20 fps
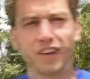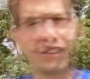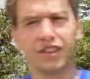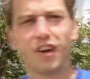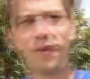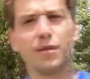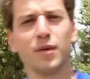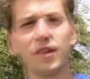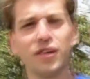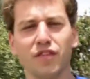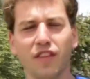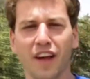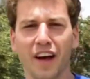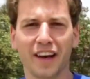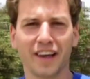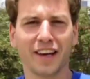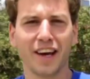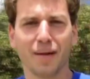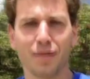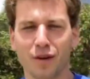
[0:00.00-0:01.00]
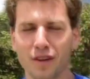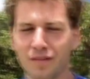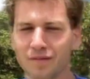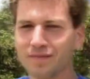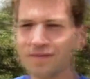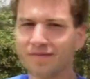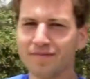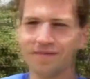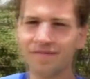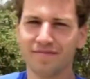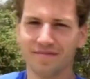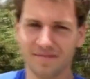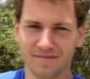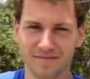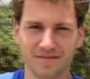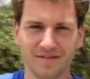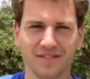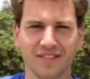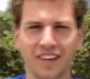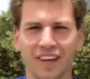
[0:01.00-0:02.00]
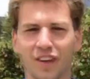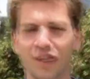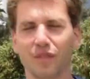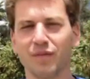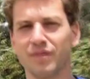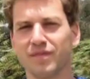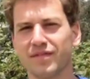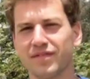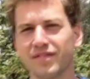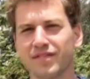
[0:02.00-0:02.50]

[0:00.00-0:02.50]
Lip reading: the autonomous flying camera. Thank you.